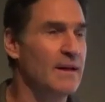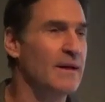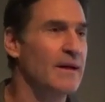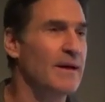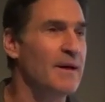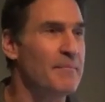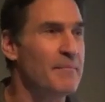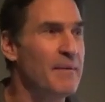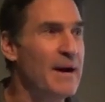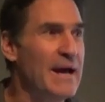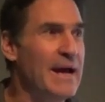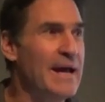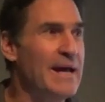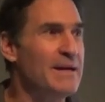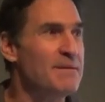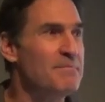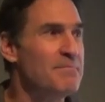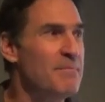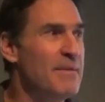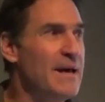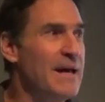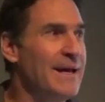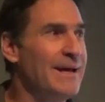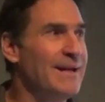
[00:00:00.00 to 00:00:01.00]
um, I
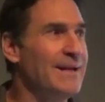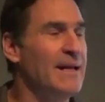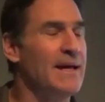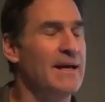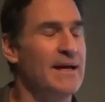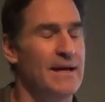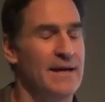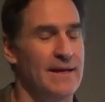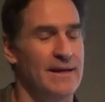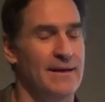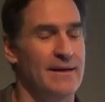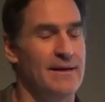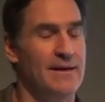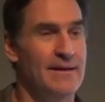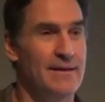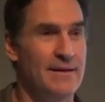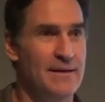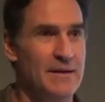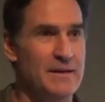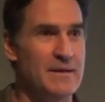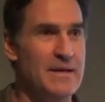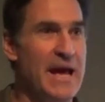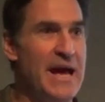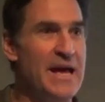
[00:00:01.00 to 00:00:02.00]
had made a
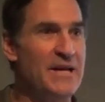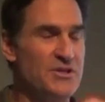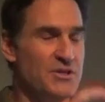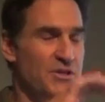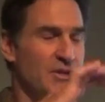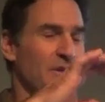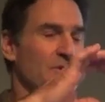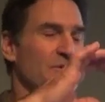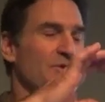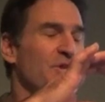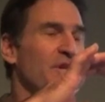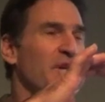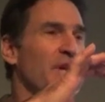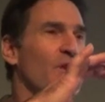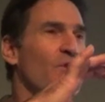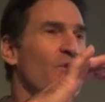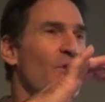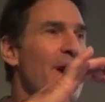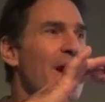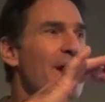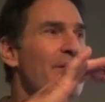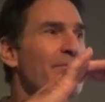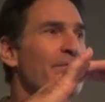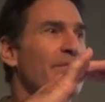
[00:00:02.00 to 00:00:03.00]
National
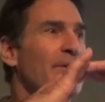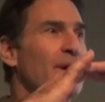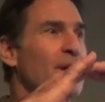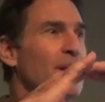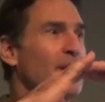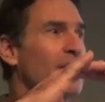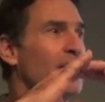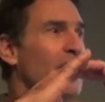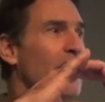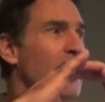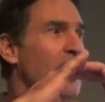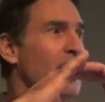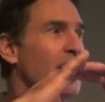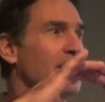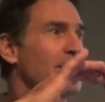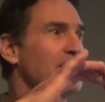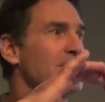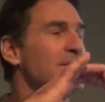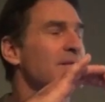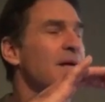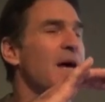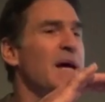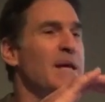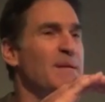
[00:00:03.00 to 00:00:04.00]
Geographic on
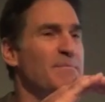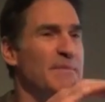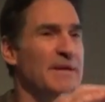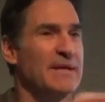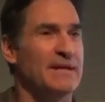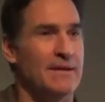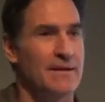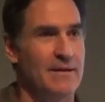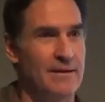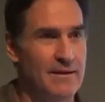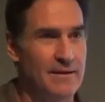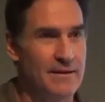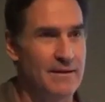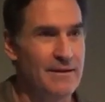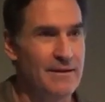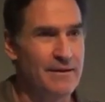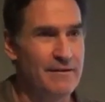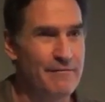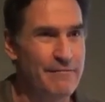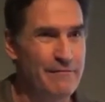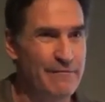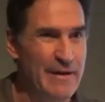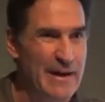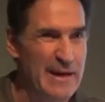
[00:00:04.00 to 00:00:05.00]
assignment
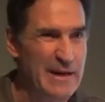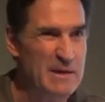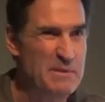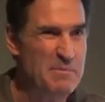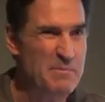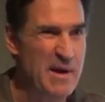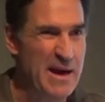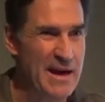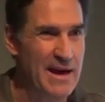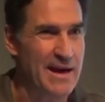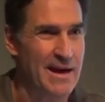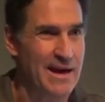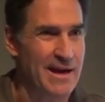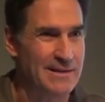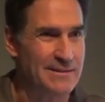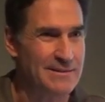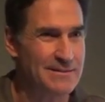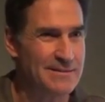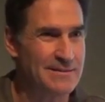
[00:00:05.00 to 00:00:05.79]
fake pass.